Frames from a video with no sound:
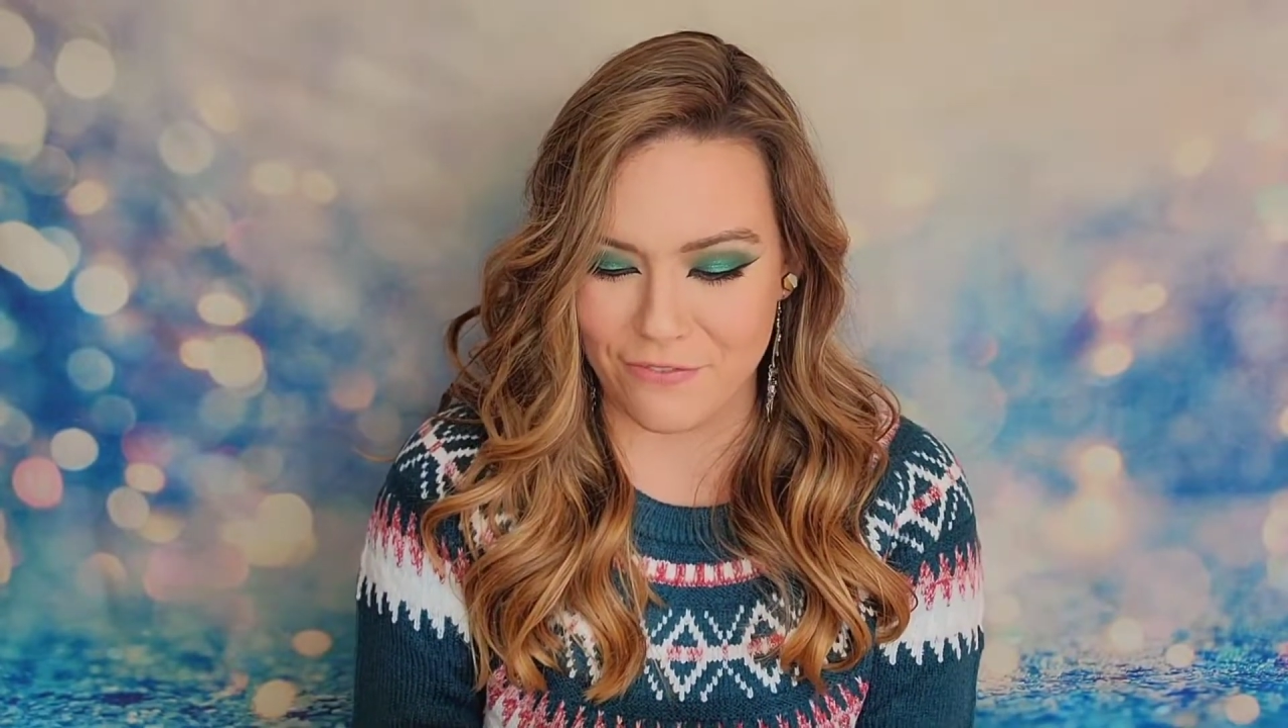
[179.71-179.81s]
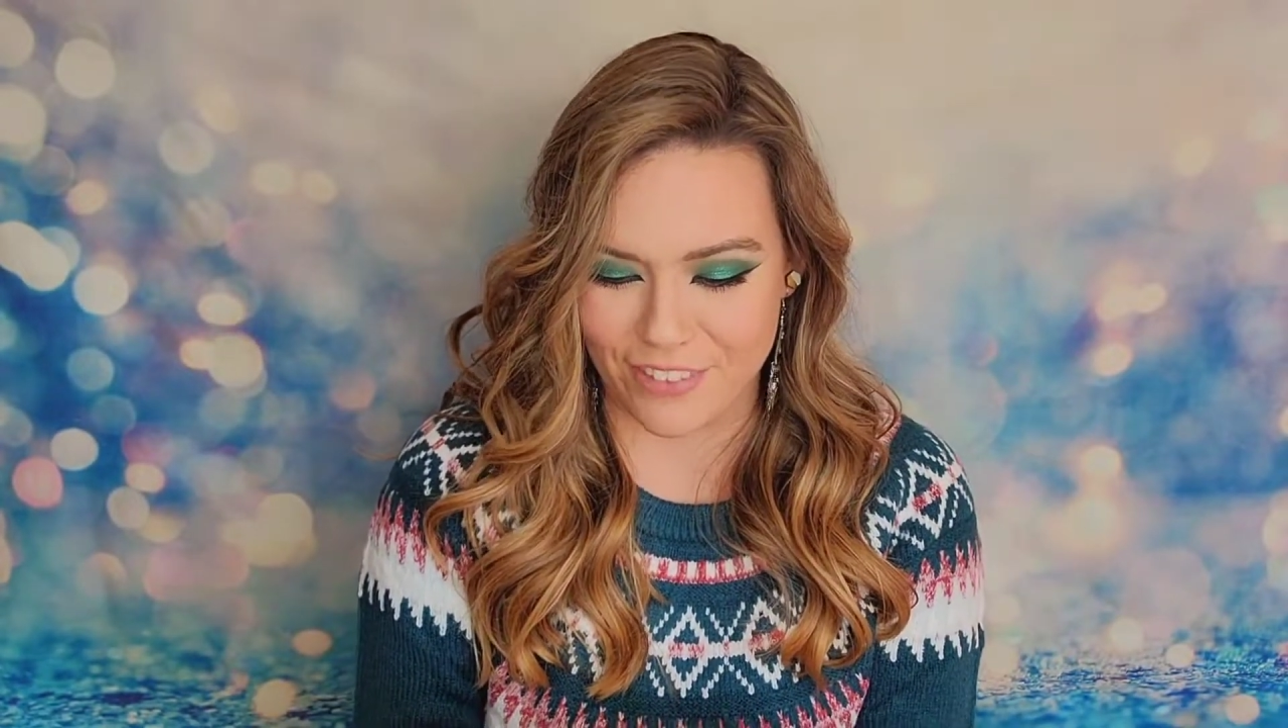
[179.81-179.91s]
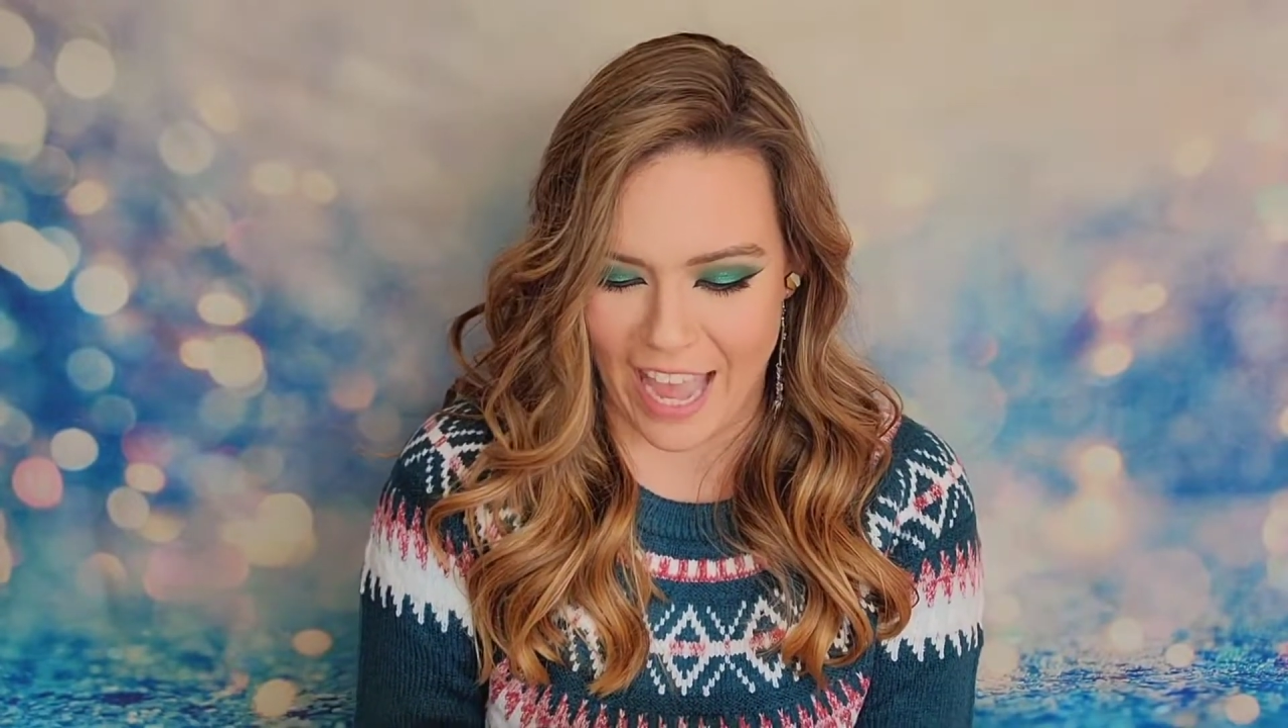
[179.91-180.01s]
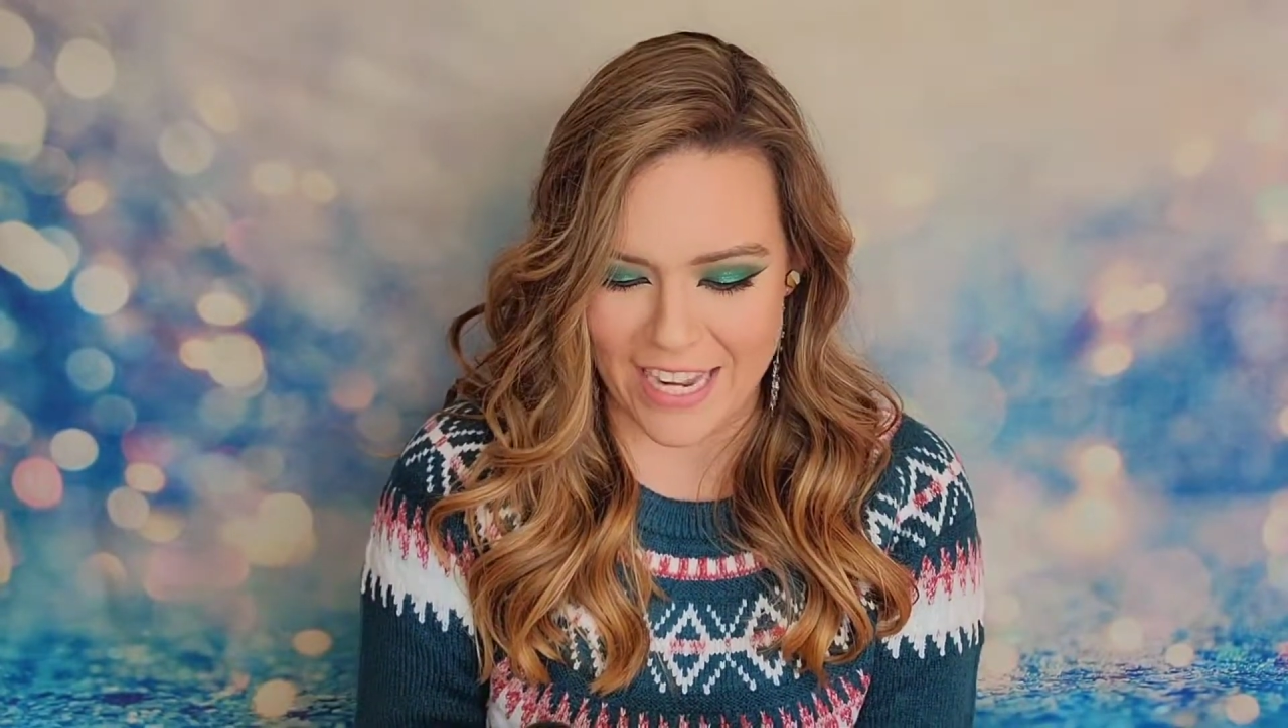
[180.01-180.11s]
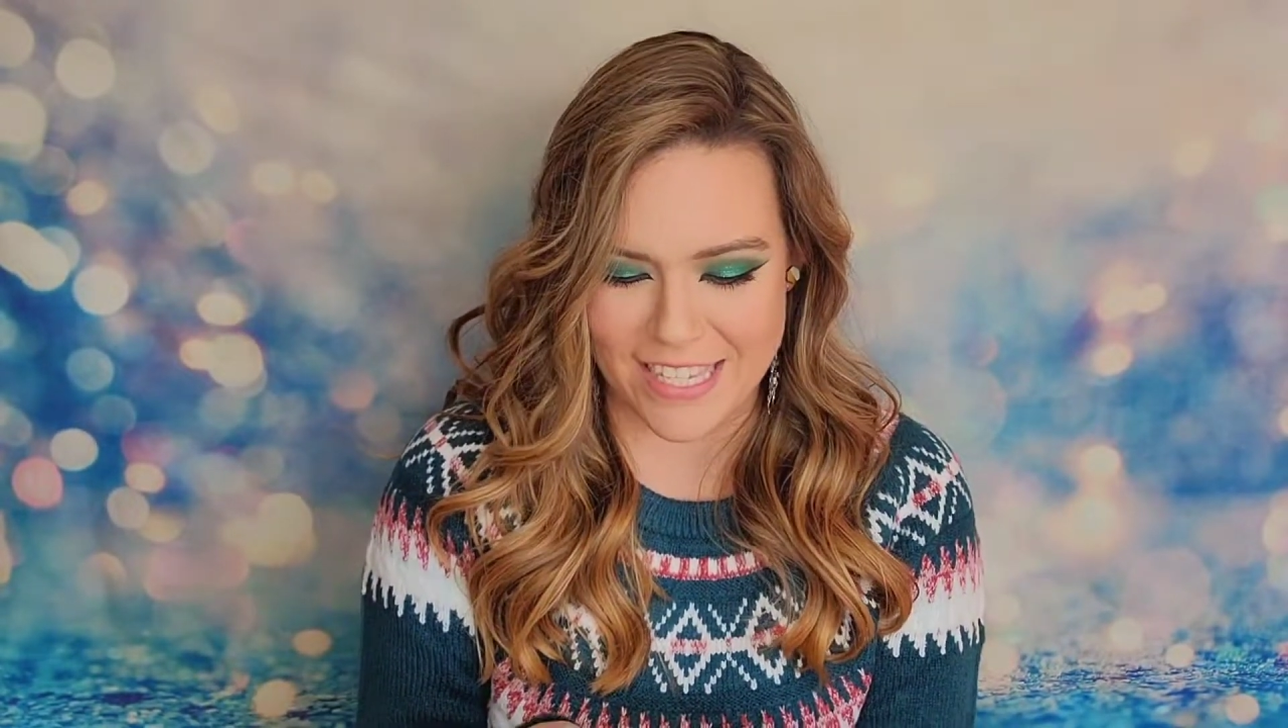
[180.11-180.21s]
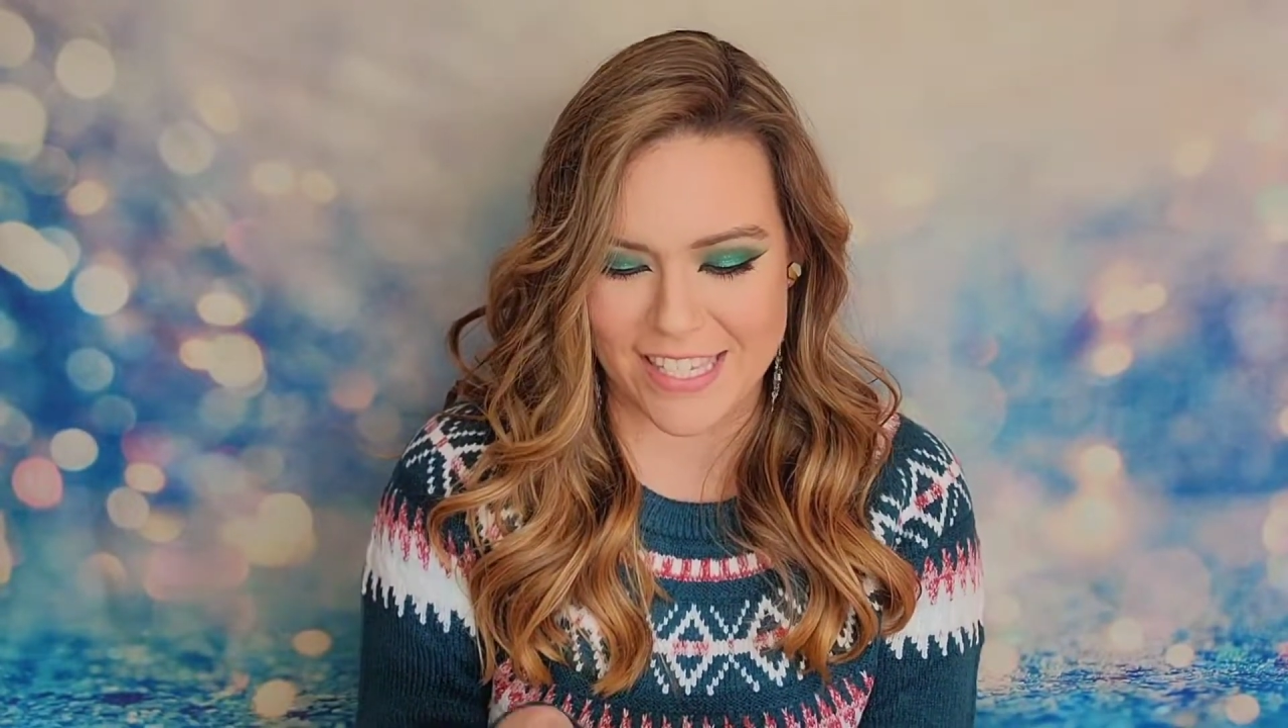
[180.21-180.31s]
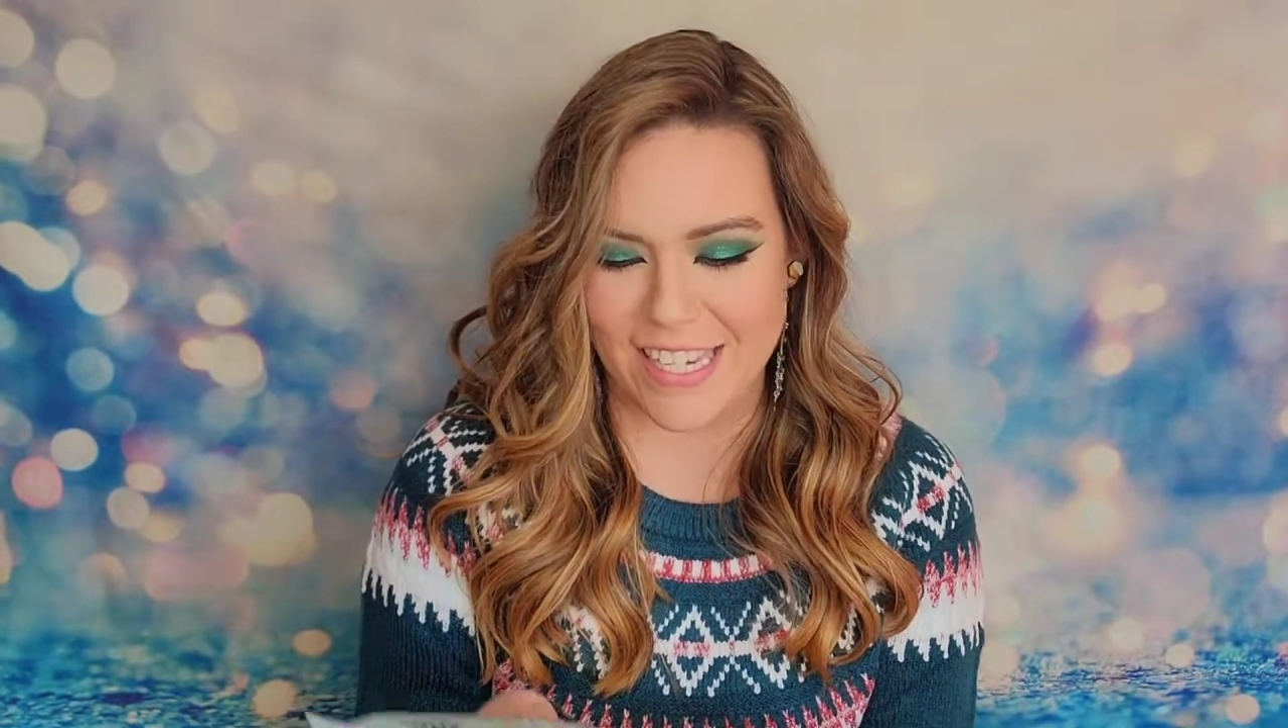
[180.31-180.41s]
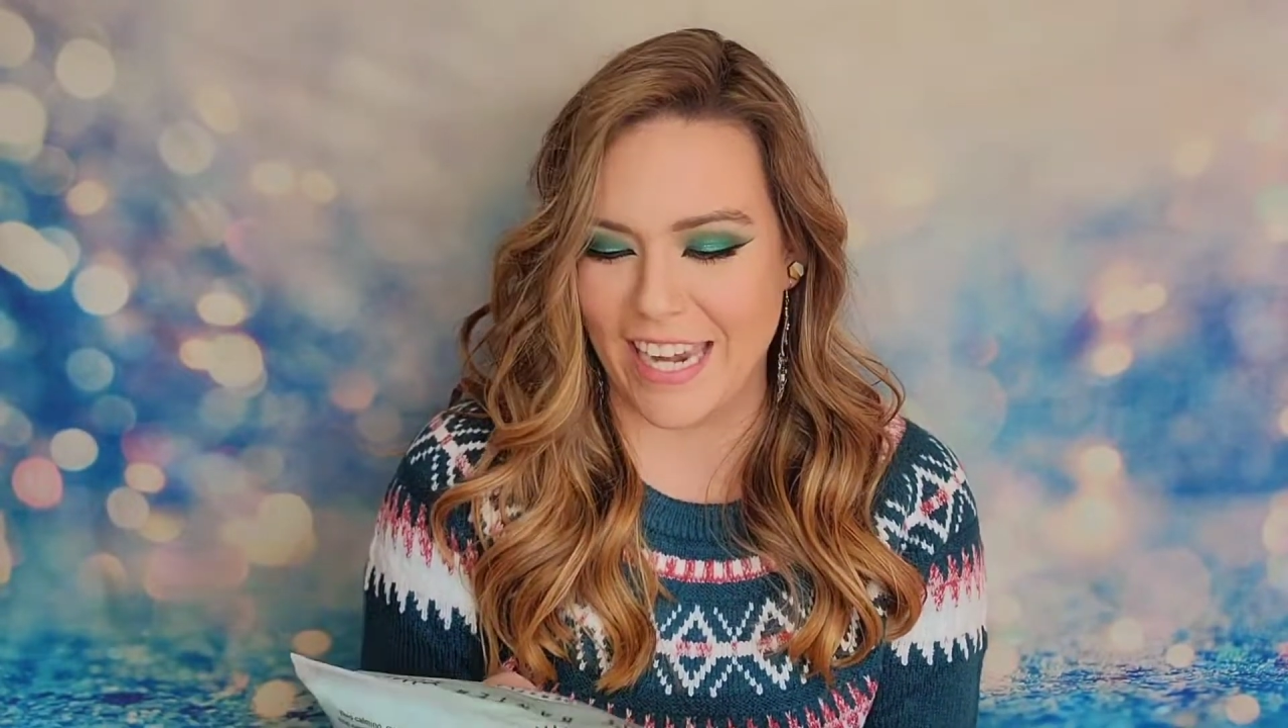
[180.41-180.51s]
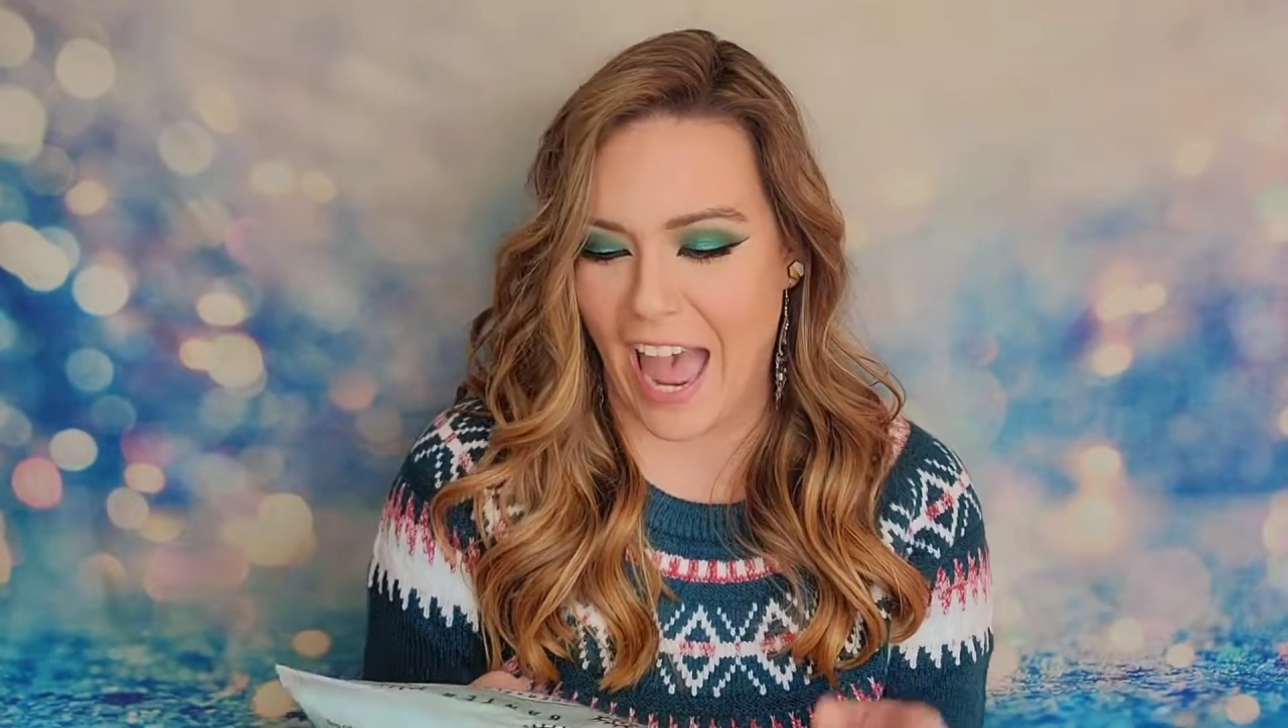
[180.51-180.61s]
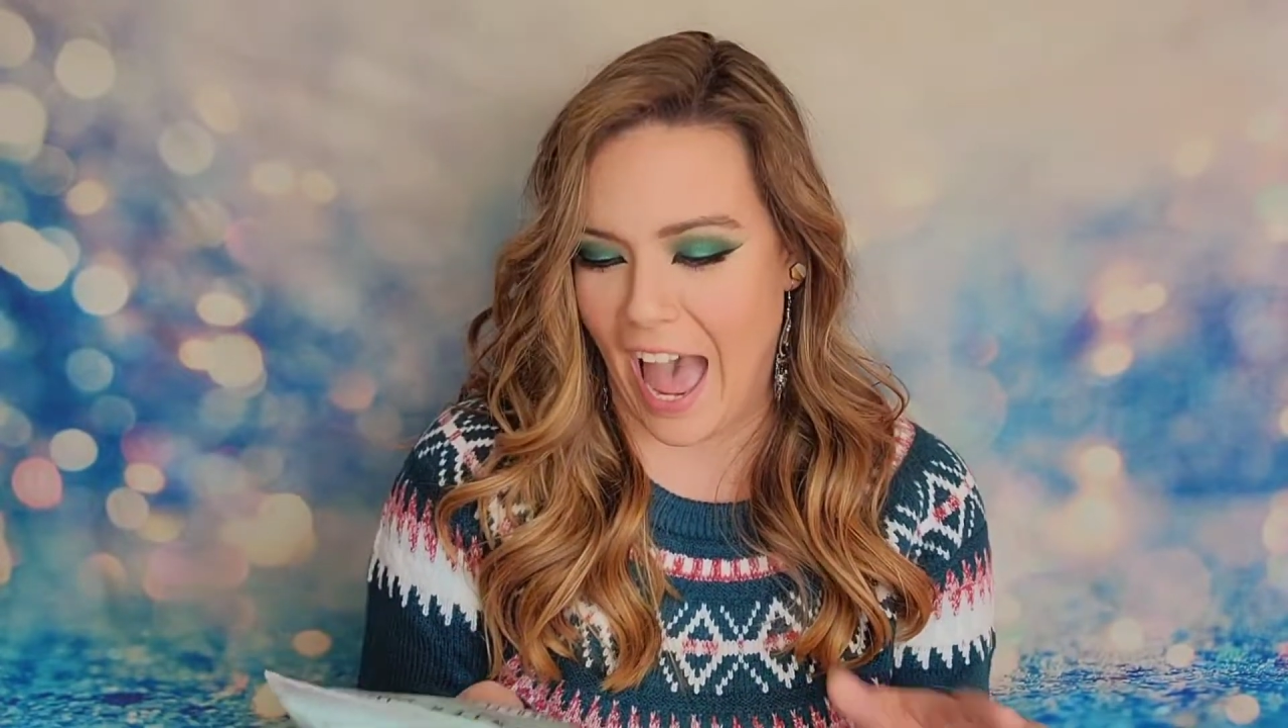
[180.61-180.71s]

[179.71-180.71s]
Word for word: Flaxseed